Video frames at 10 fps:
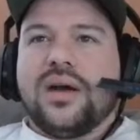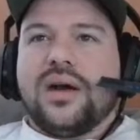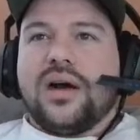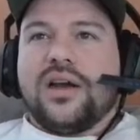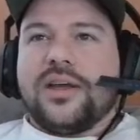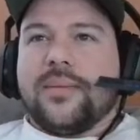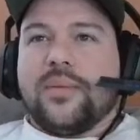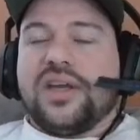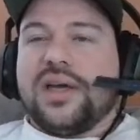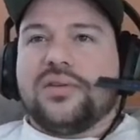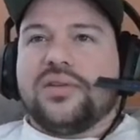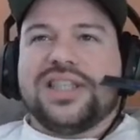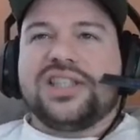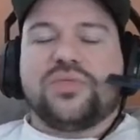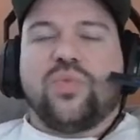But yeah, dude,
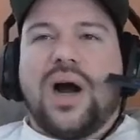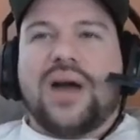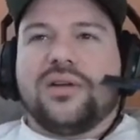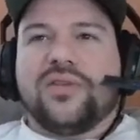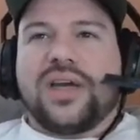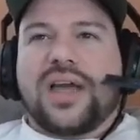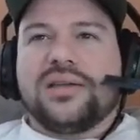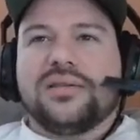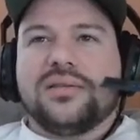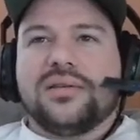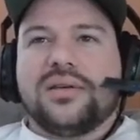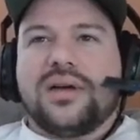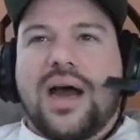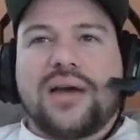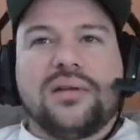this is wild. Like
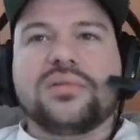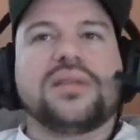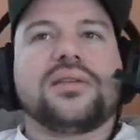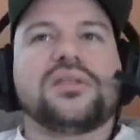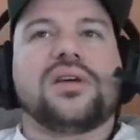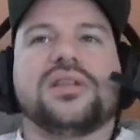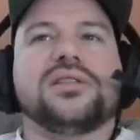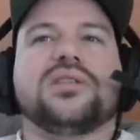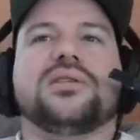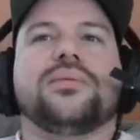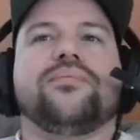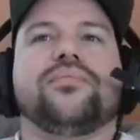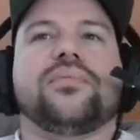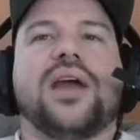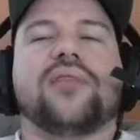I don't think the Titans
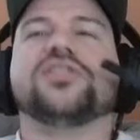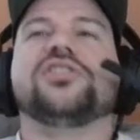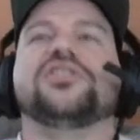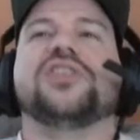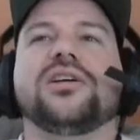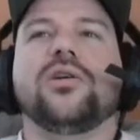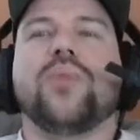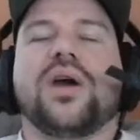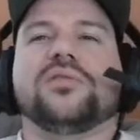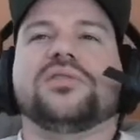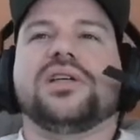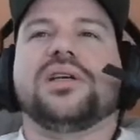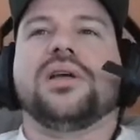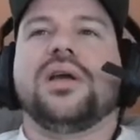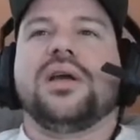have a single
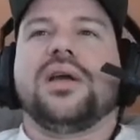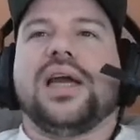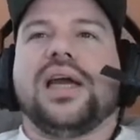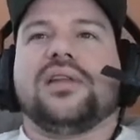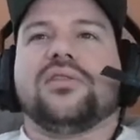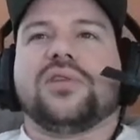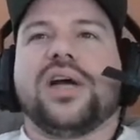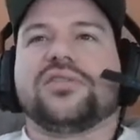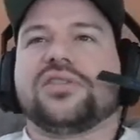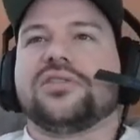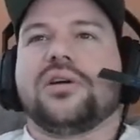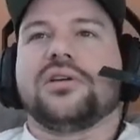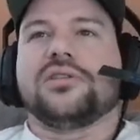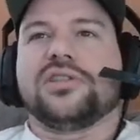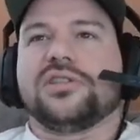penalty, and the refs
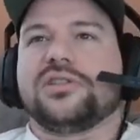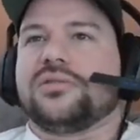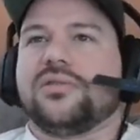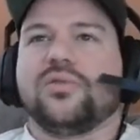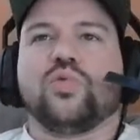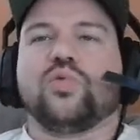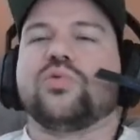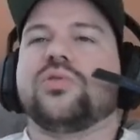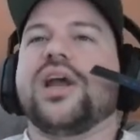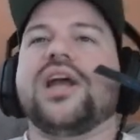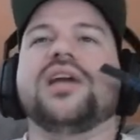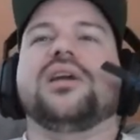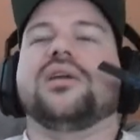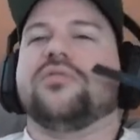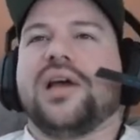are just
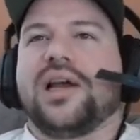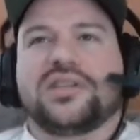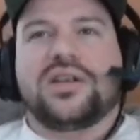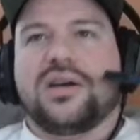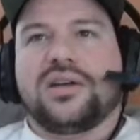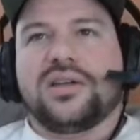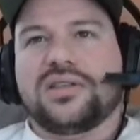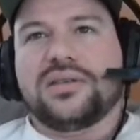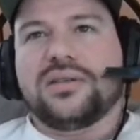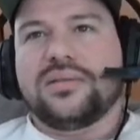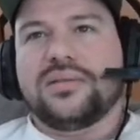raining flags on us.